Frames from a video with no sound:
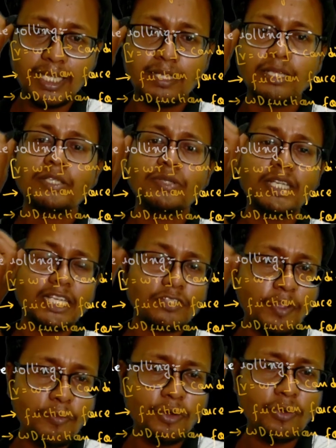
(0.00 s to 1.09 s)
Okay, so in
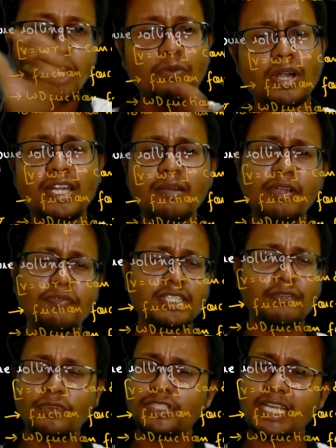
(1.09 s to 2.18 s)
case of impure rolling, work done by
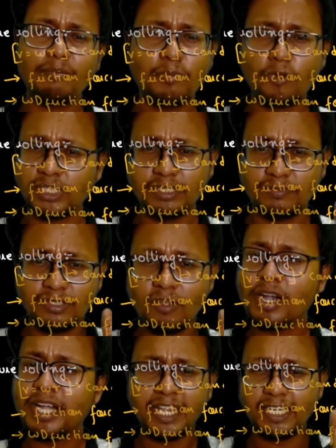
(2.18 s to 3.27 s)
friction force can be positive
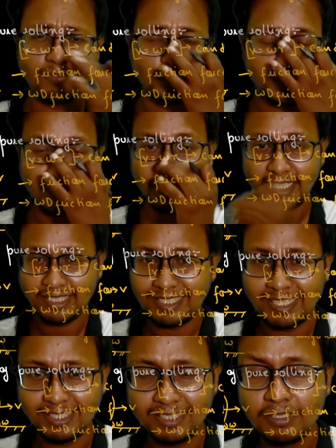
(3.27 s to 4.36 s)
or negative, whichever the
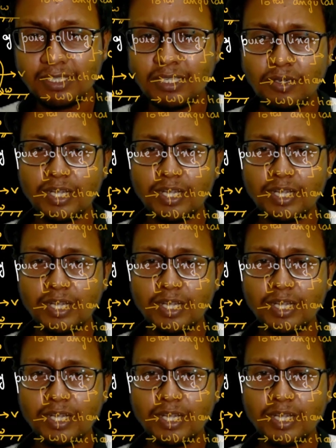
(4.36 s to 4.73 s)
case that is.